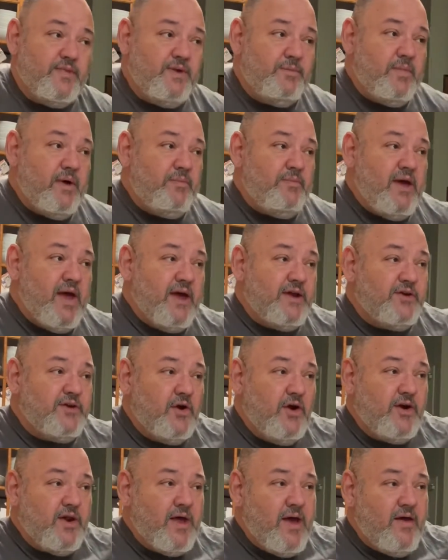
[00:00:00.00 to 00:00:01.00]
In my
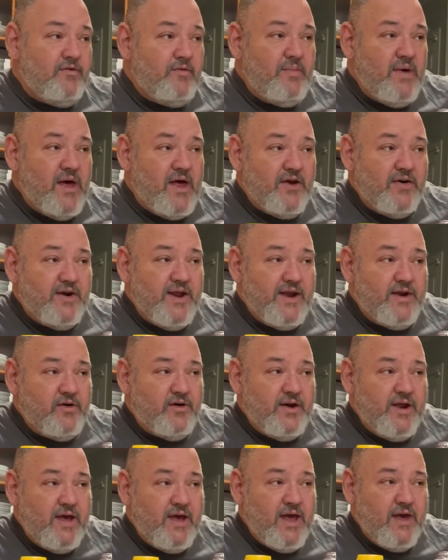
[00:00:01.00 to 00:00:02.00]
backyard I have about 1.5
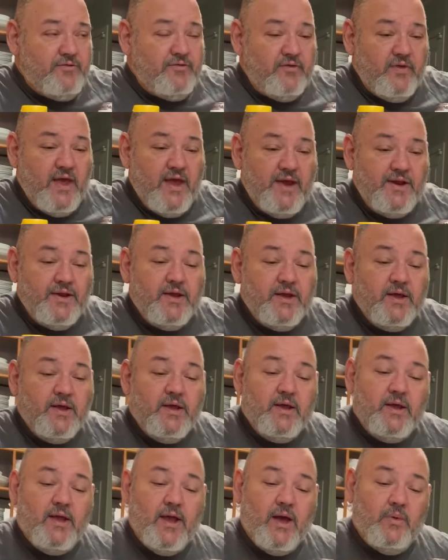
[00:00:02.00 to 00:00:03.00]
acres of land,
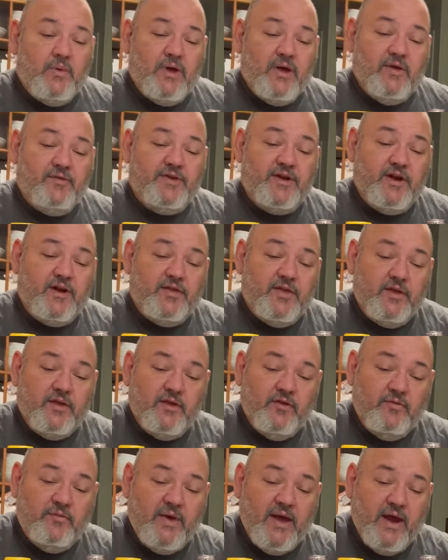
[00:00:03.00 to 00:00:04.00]
and we have deer that
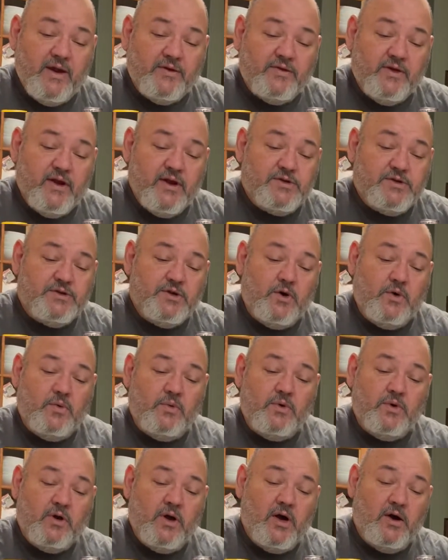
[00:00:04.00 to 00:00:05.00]
live back there. So
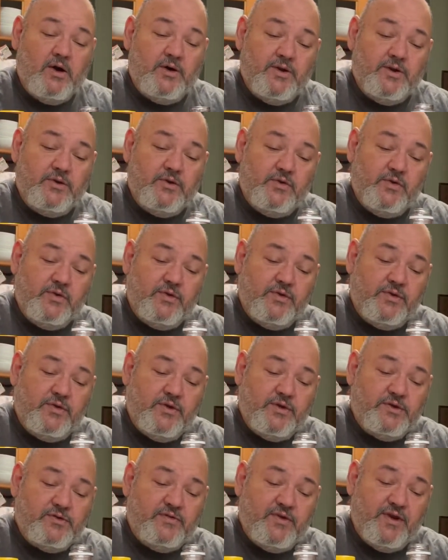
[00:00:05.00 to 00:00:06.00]
I'm going to do
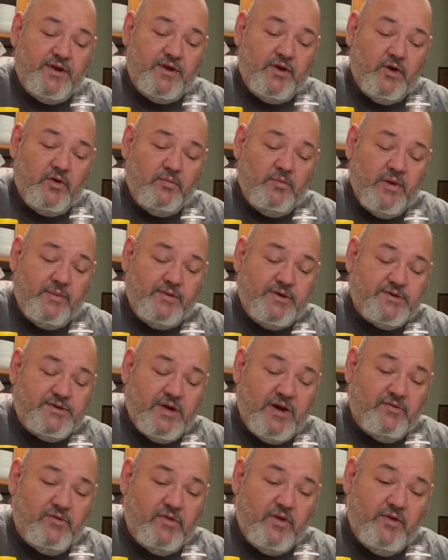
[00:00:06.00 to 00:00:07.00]
this video, maybe
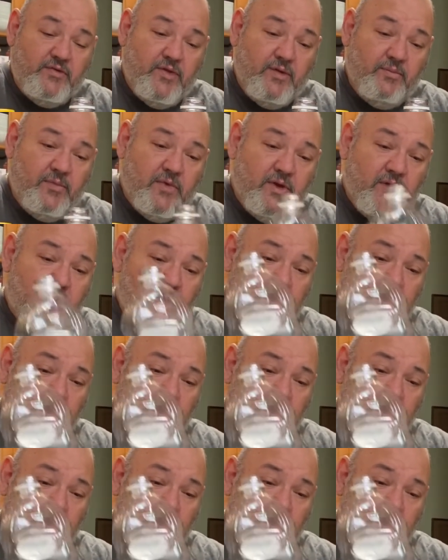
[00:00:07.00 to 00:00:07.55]
several of them.